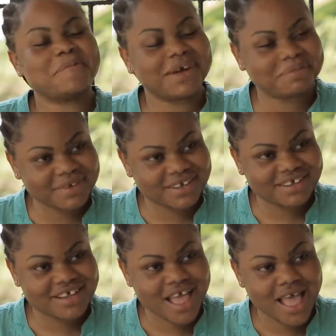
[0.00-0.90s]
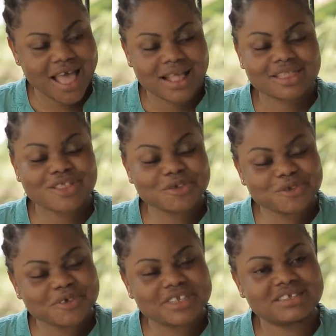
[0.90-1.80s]
Papa,
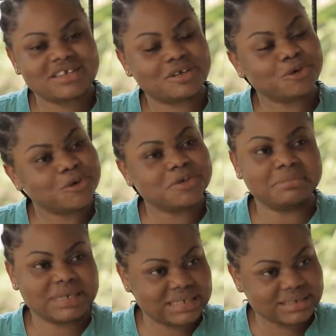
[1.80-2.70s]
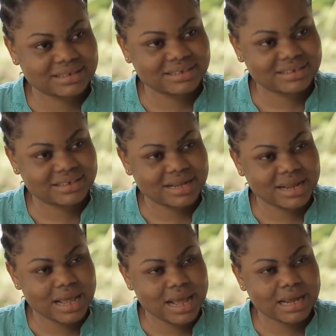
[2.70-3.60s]
don't you know that you're an old man?
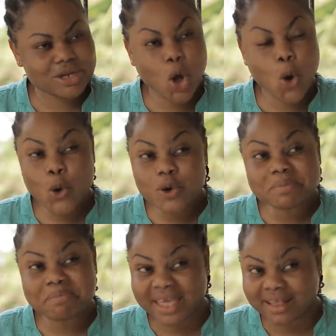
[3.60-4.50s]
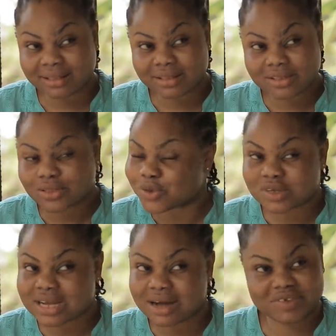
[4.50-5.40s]
An old man
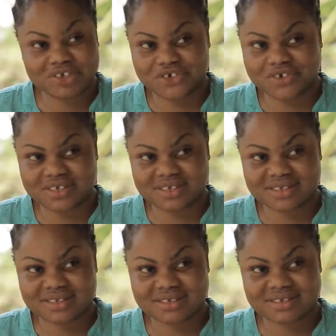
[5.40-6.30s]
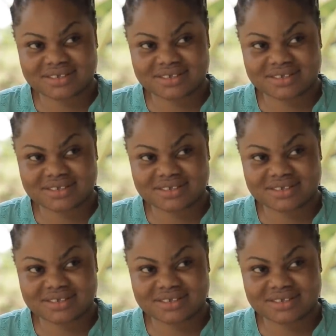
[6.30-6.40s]
don't have a choice.